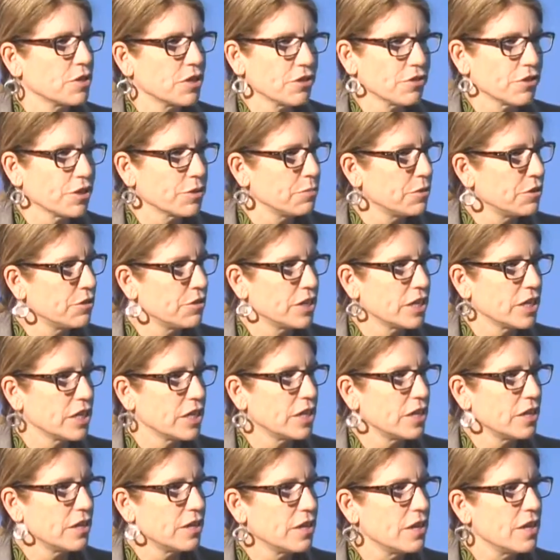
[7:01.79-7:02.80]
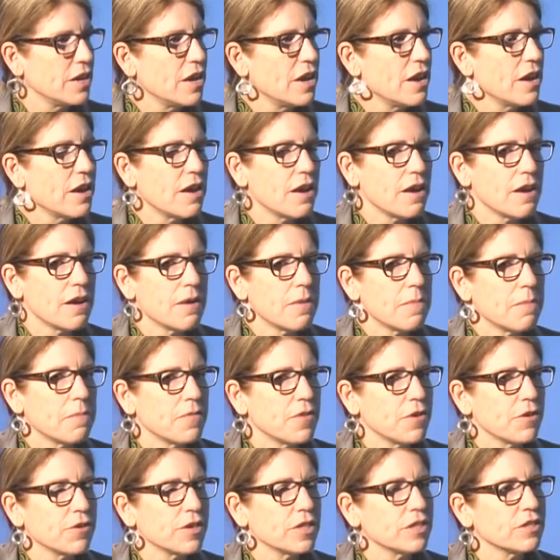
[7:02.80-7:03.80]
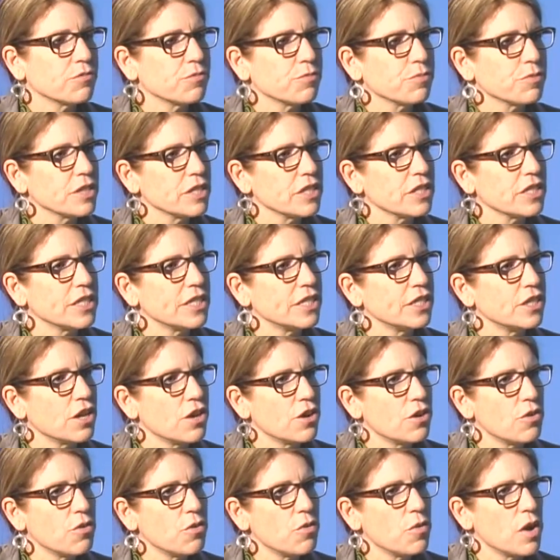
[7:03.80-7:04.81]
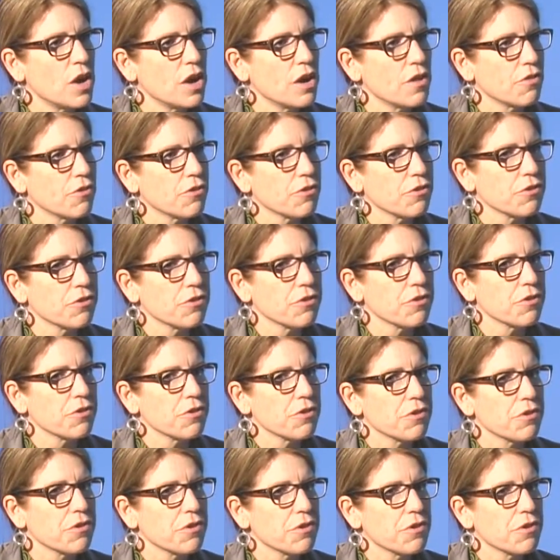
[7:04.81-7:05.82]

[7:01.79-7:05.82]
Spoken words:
their community. There is really no other